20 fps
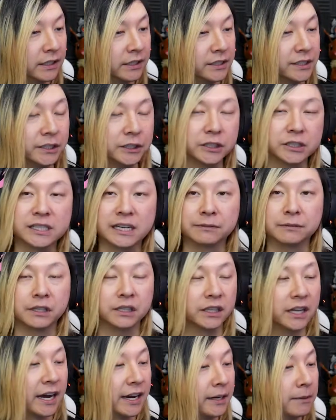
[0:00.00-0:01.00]
You just have to
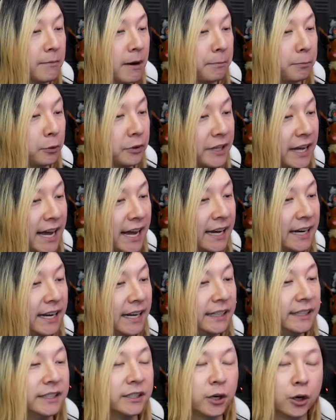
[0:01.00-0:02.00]
line him up with that,
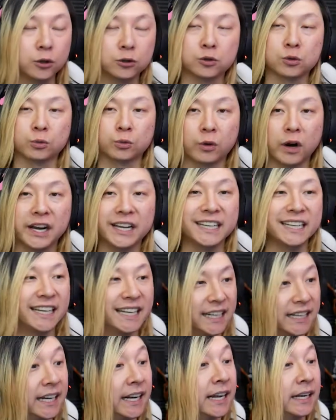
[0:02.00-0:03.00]
and he goes right
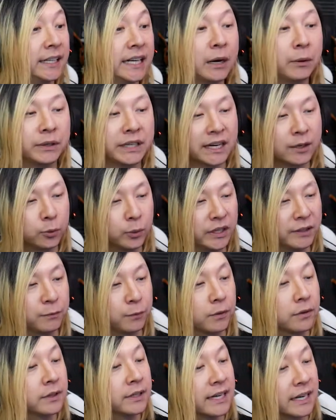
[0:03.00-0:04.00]
in it. And now we got to wait
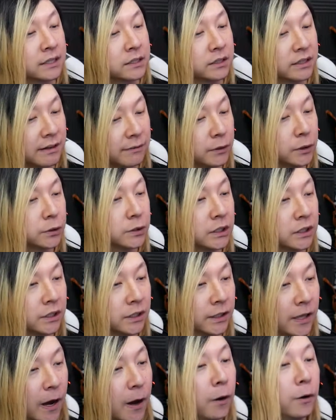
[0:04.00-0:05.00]
for the next level to
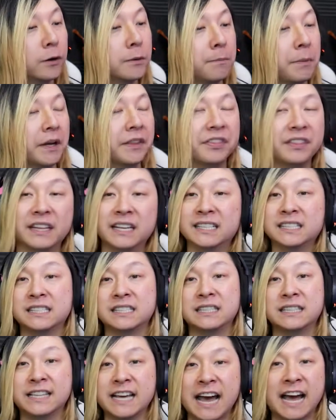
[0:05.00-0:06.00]
load, but it's
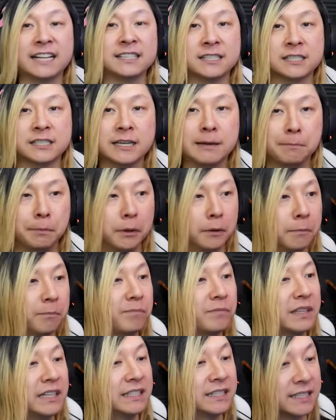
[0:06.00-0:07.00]
that simple.
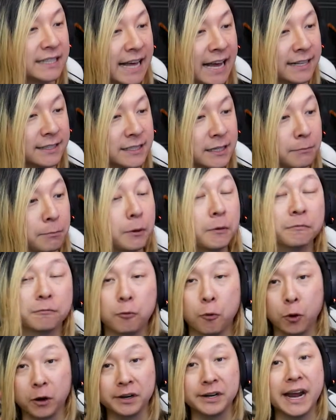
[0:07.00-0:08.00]
It's that simple
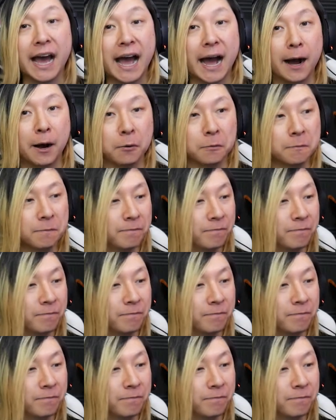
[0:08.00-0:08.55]
for now.